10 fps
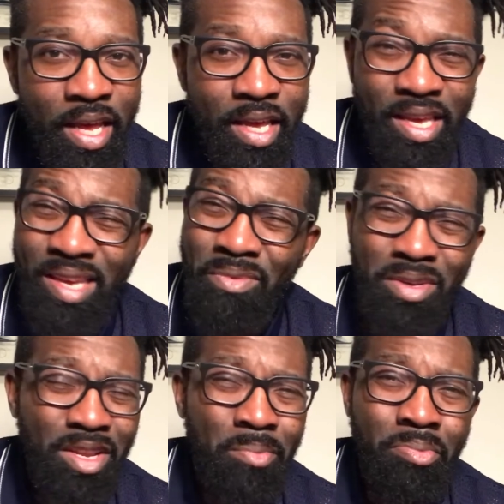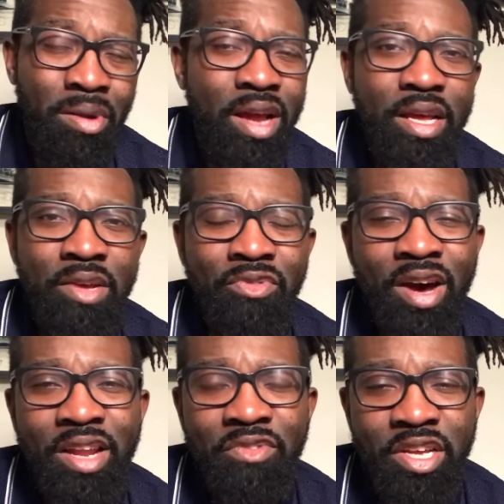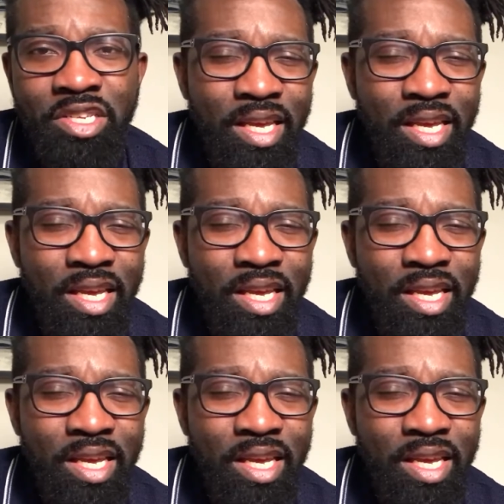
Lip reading: like even Brana Ivanovic,